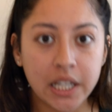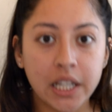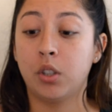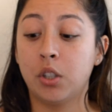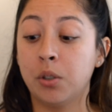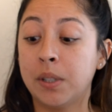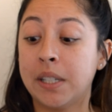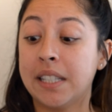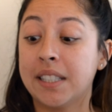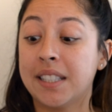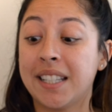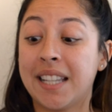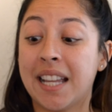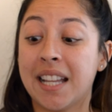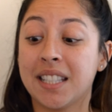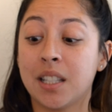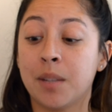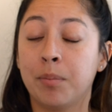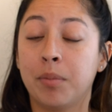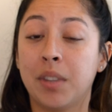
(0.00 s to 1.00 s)
You need to
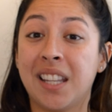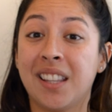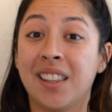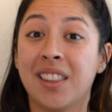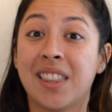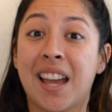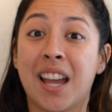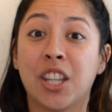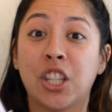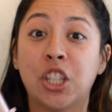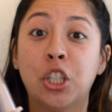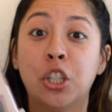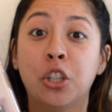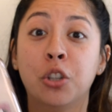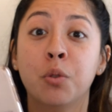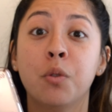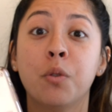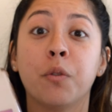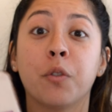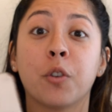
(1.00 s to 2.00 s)
get something that
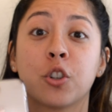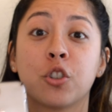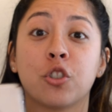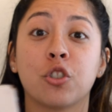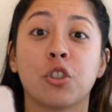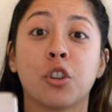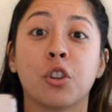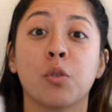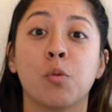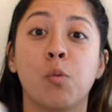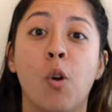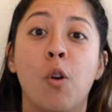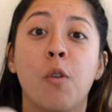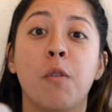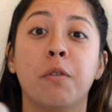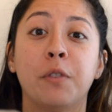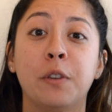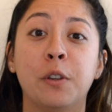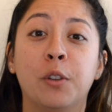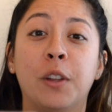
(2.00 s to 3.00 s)
you for sure
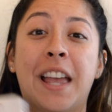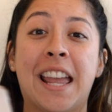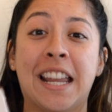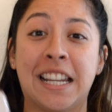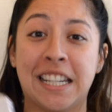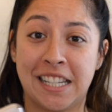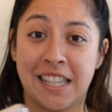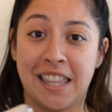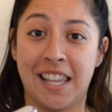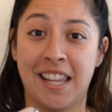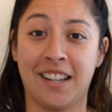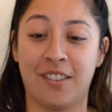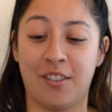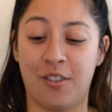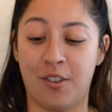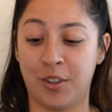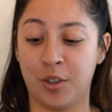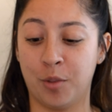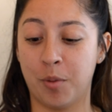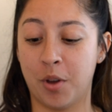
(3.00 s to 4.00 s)
won't feel anything
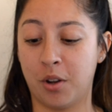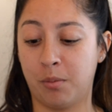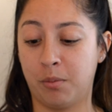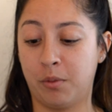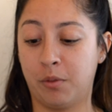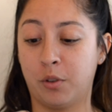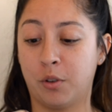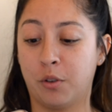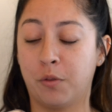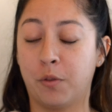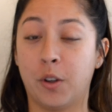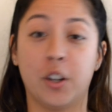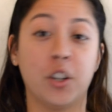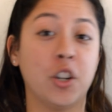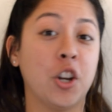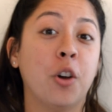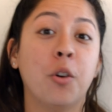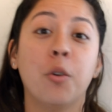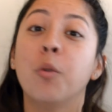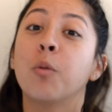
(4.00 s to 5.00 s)
on the bottom of your foot.
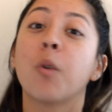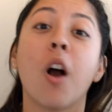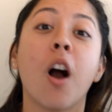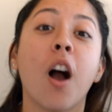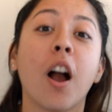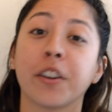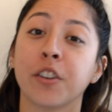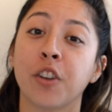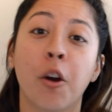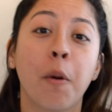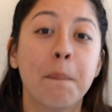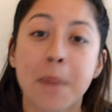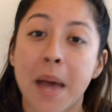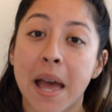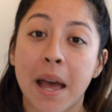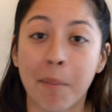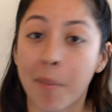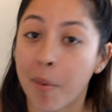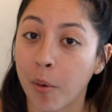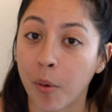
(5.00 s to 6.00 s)
No rock, no
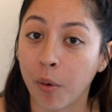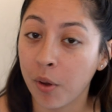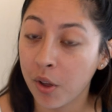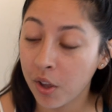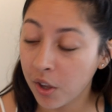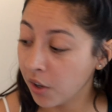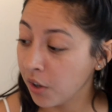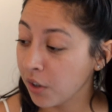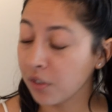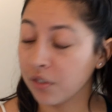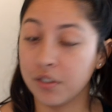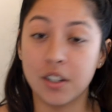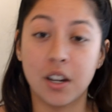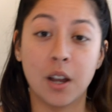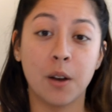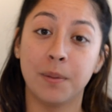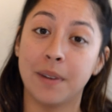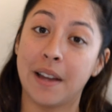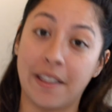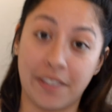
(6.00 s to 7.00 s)
pebble,
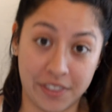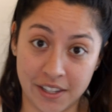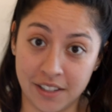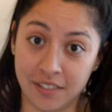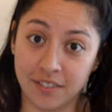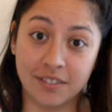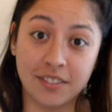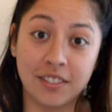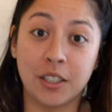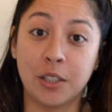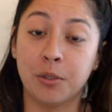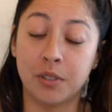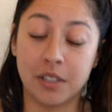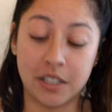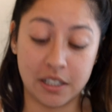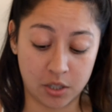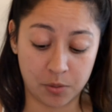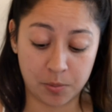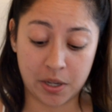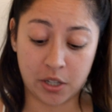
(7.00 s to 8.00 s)
no nothing. You
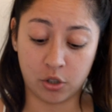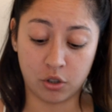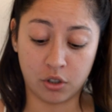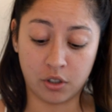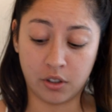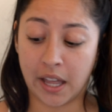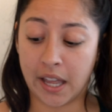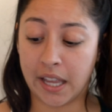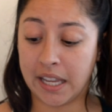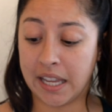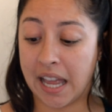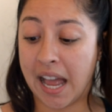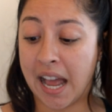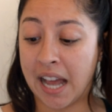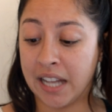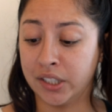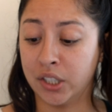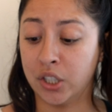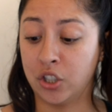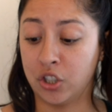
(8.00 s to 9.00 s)
need to make sure that it
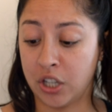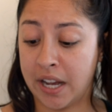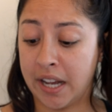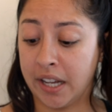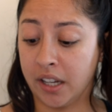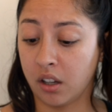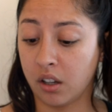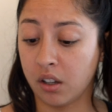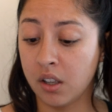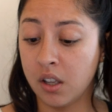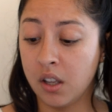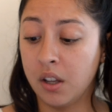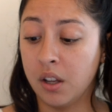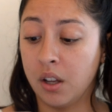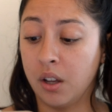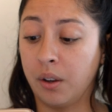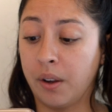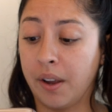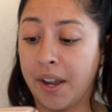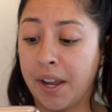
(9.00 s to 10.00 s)
has a shank.
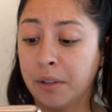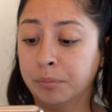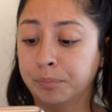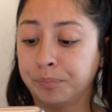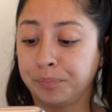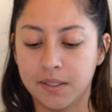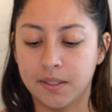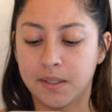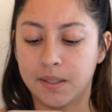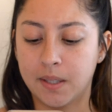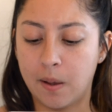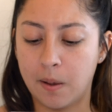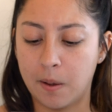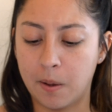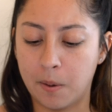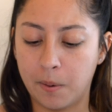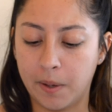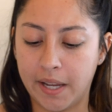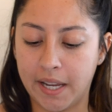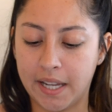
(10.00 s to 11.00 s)
Okay,
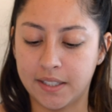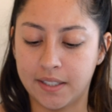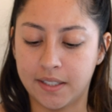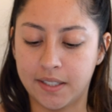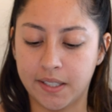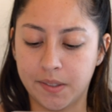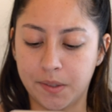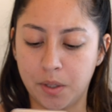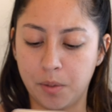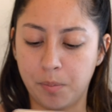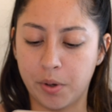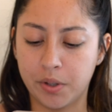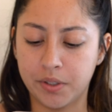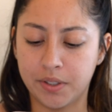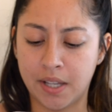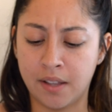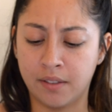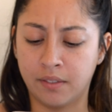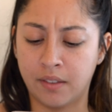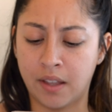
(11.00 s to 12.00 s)
so it's
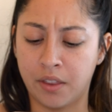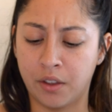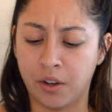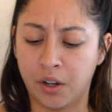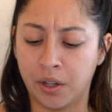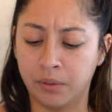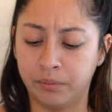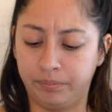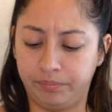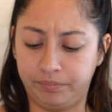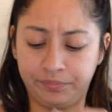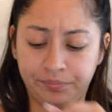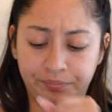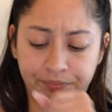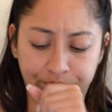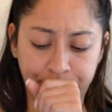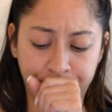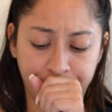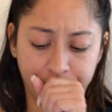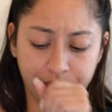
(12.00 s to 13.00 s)
60% leather,
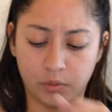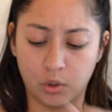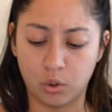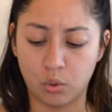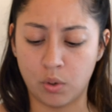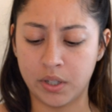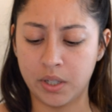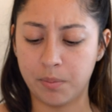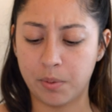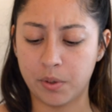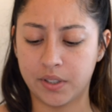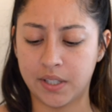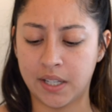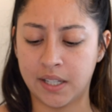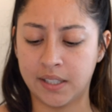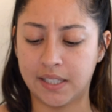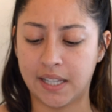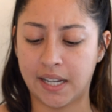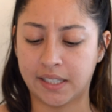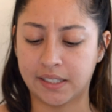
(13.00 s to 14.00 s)

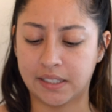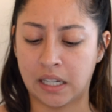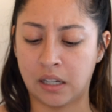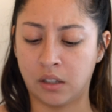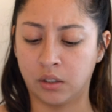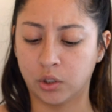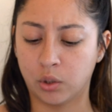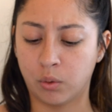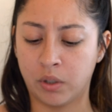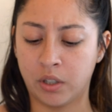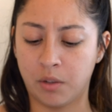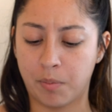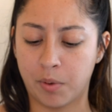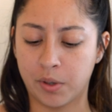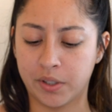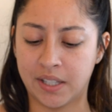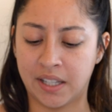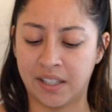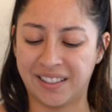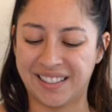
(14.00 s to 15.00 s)
20% textile, and
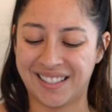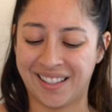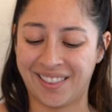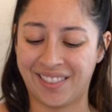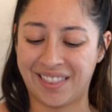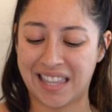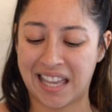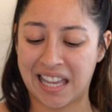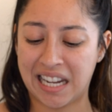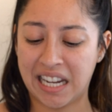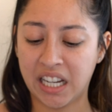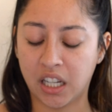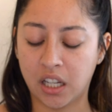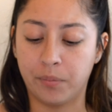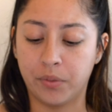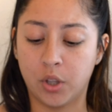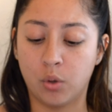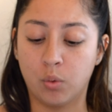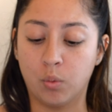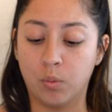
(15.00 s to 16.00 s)
20%
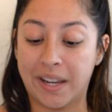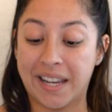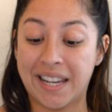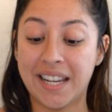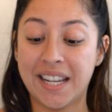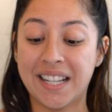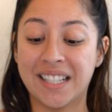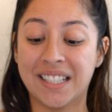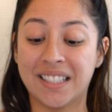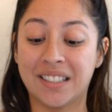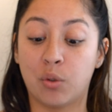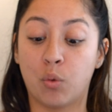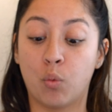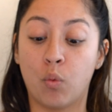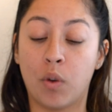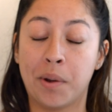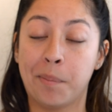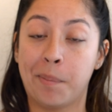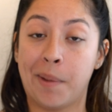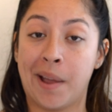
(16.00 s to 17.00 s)
synthetic. The weight is
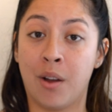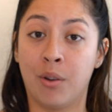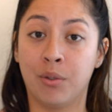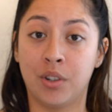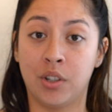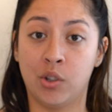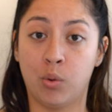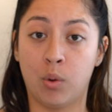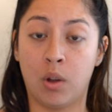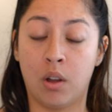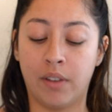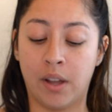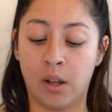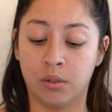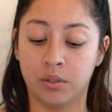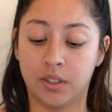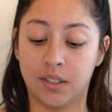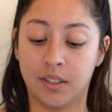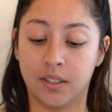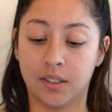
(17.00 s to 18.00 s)
1 pound and 12
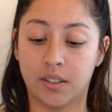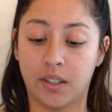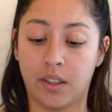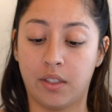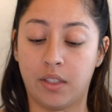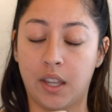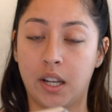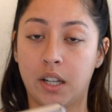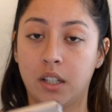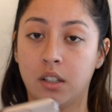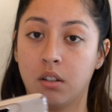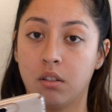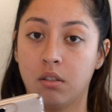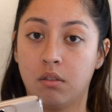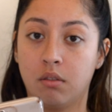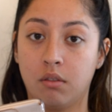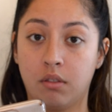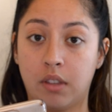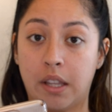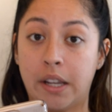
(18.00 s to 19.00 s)
ounces. They
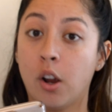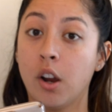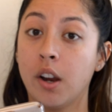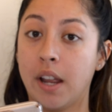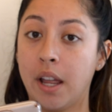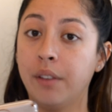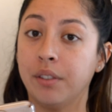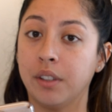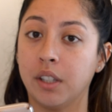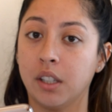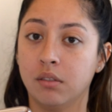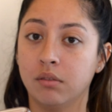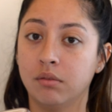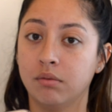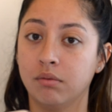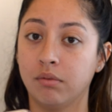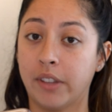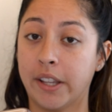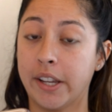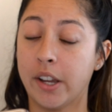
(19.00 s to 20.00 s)
are heavy.
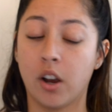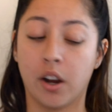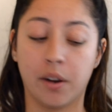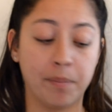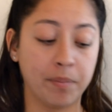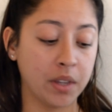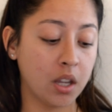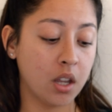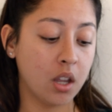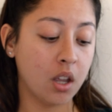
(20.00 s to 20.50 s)
They are.